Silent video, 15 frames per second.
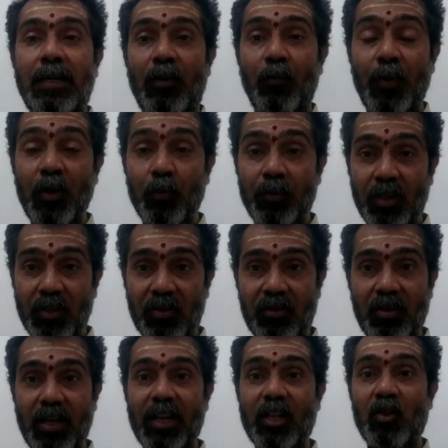When you
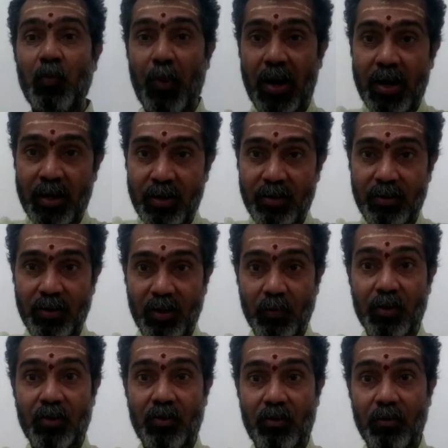just expand,
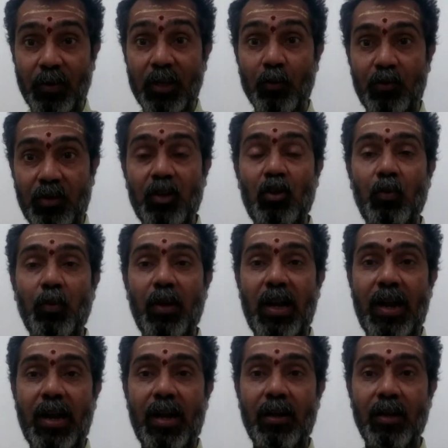when you stretch your
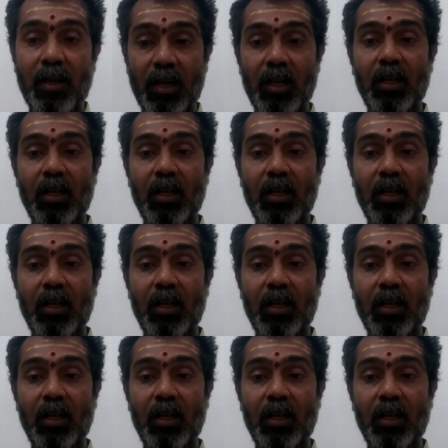hand,